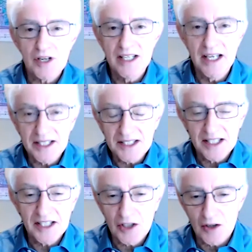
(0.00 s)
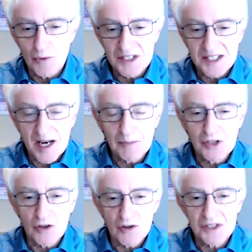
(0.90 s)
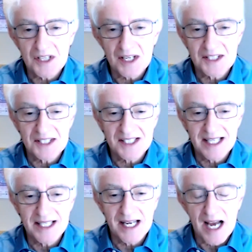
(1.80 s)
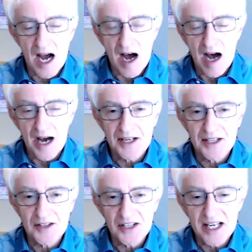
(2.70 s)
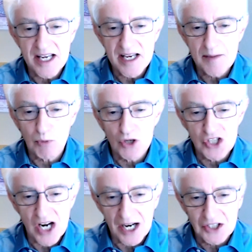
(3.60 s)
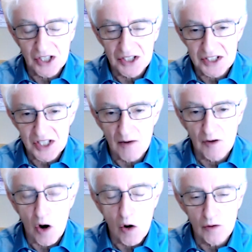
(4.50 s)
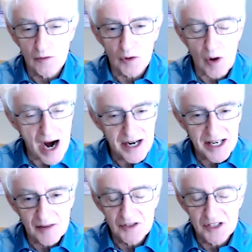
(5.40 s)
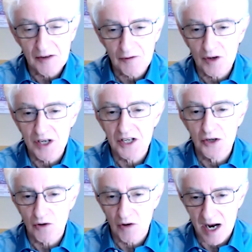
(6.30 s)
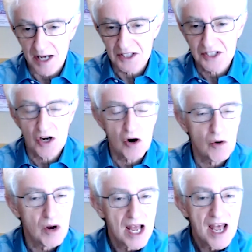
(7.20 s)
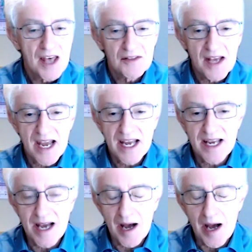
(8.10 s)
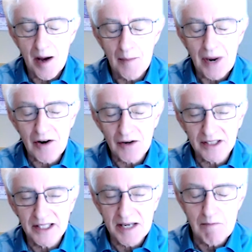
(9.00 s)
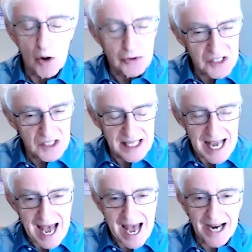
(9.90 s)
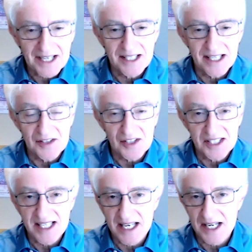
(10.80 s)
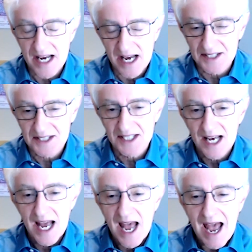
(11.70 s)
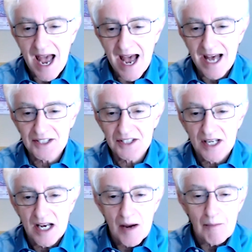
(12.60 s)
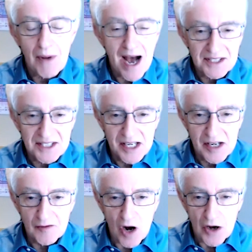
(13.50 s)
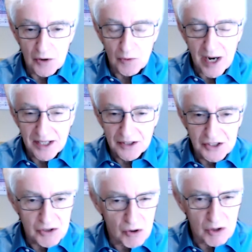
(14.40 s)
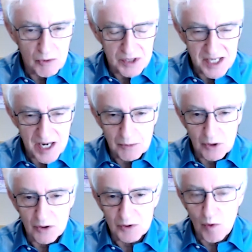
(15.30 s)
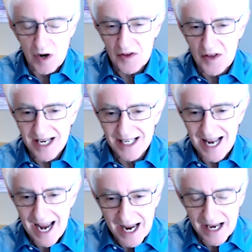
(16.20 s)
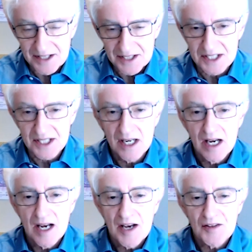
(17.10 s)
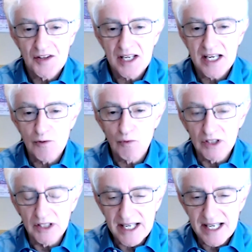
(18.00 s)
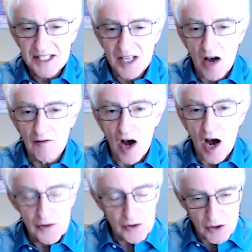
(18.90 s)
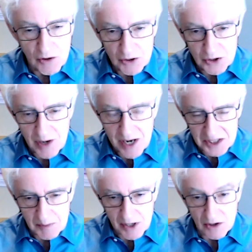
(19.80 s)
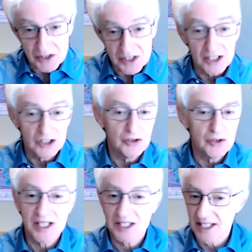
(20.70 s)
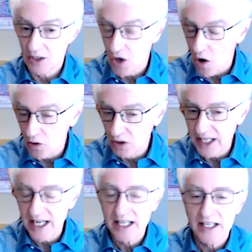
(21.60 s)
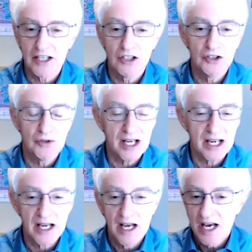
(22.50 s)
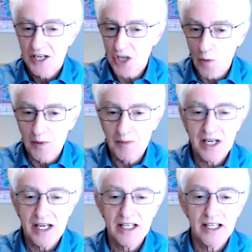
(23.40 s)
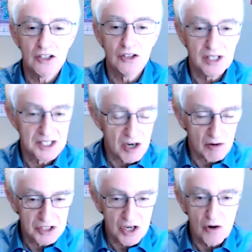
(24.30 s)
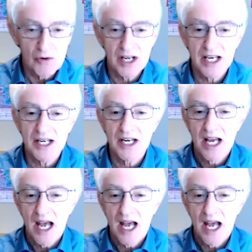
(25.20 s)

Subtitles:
nicotinic receptors sit on the projections of a whole variety of different neurons. So they apparently mostly act in the CNS as positive autoregulatory receptors, where they enhance the release of other neurotransmitters, including acetylcholine, including dopamine, including serotonin,